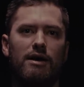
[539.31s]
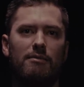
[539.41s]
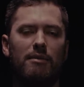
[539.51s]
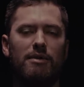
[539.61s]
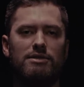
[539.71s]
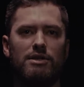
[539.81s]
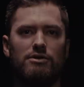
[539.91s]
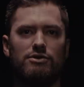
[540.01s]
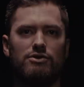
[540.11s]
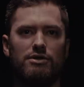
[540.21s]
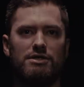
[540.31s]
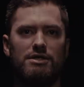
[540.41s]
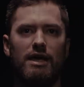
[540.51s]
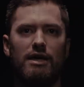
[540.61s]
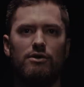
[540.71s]
Uh, my pitching coach at Georgia
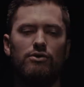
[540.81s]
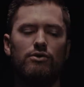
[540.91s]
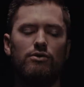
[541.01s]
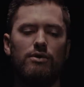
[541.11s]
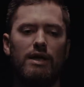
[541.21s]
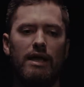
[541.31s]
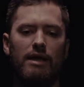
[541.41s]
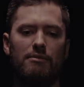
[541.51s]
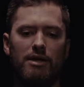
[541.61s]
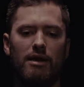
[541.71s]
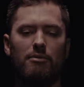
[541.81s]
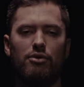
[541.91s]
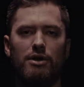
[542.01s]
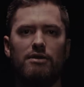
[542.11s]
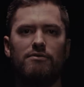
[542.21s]
State, who ended up becoming
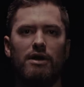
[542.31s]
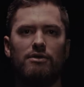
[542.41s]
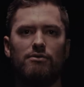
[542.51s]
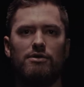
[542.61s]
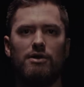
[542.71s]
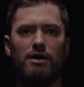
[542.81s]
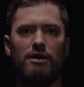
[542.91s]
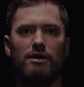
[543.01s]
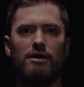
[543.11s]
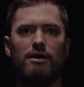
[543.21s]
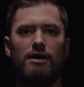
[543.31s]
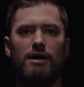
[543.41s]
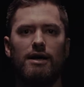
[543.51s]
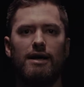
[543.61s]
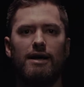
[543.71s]
pretty good friends with Tucker,
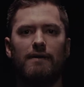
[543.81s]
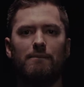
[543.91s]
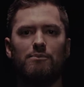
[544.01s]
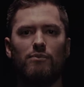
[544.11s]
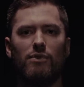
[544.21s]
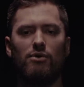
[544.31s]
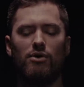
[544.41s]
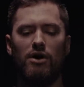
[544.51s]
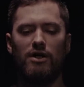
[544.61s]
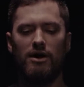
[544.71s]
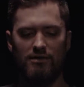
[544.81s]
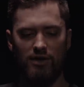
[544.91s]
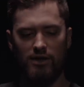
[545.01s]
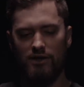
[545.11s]
um, we're all there, and he's